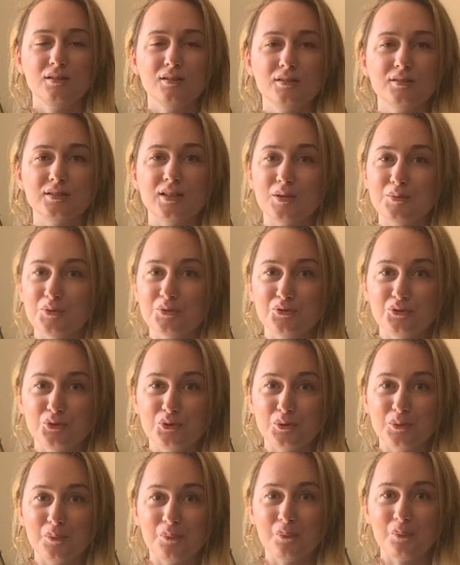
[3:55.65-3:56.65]
Number
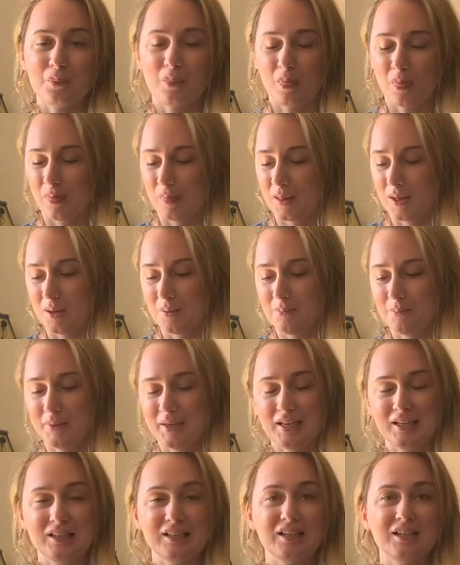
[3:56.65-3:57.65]
4,
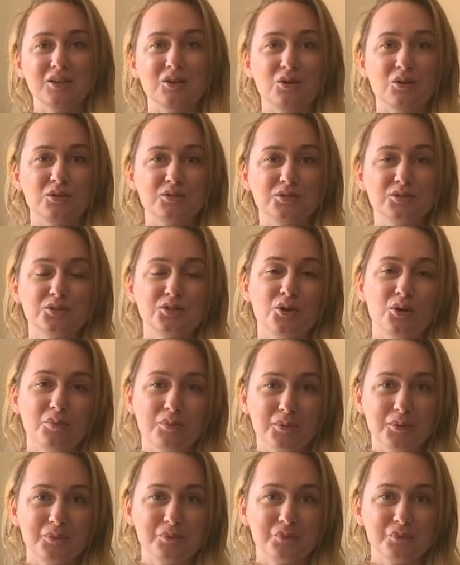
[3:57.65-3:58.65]
pinky on top.